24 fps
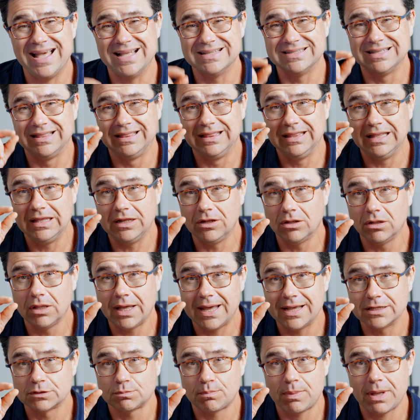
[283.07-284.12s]
as little
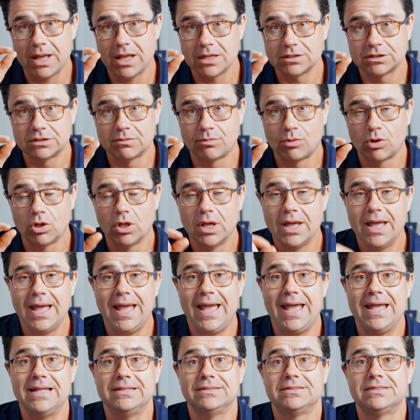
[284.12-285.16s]
as possible
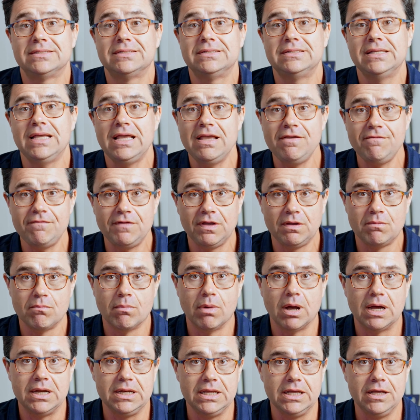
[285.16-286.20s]
and saving
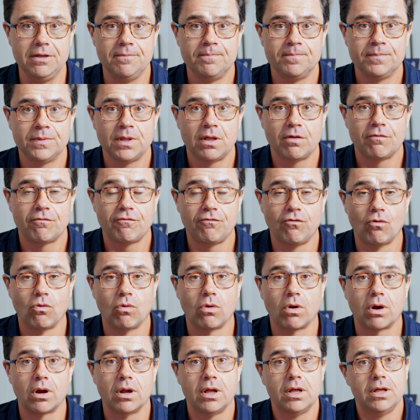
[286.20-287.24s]
money
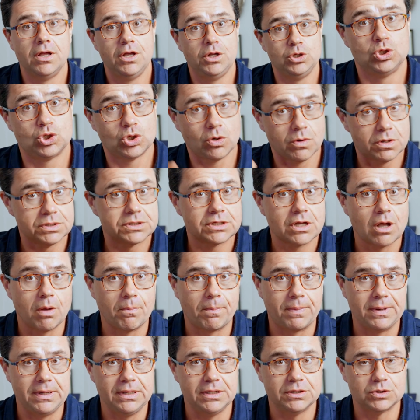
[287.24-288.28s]
for insurance
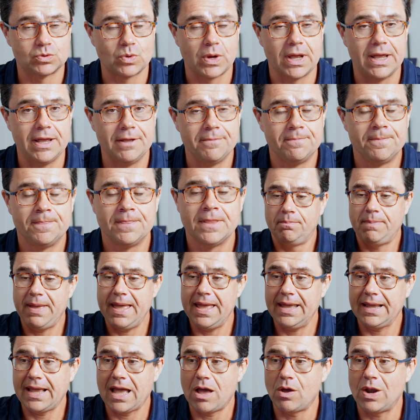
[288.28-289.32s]
companies, right?
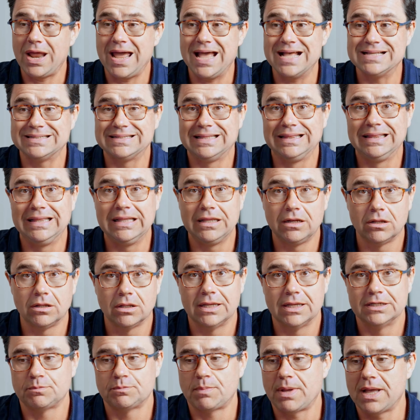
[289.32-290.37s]
Paying out as little
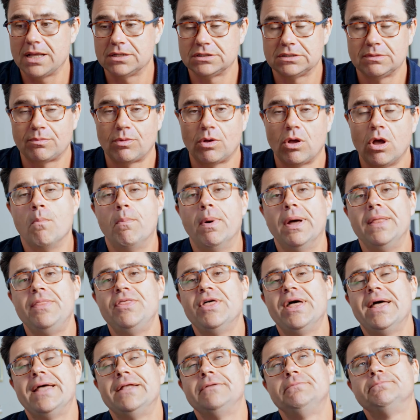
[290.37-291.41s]
as possible. But
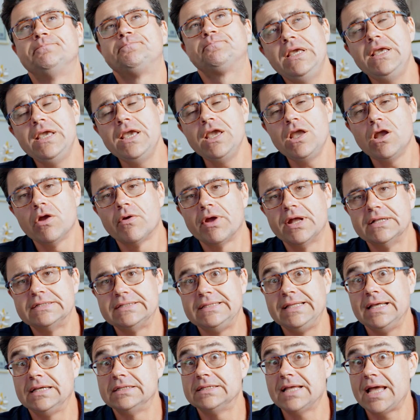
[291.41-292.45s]
then here, it's
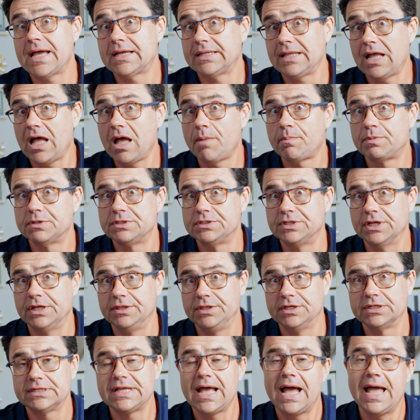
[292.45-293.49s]
the exact opposite.
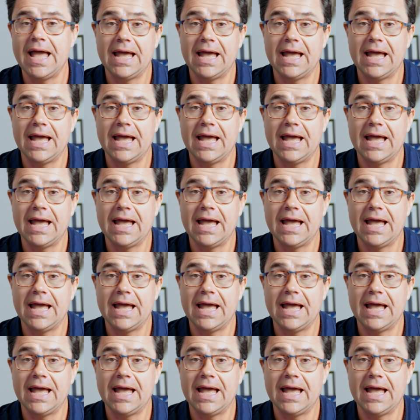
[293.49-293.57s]
This guy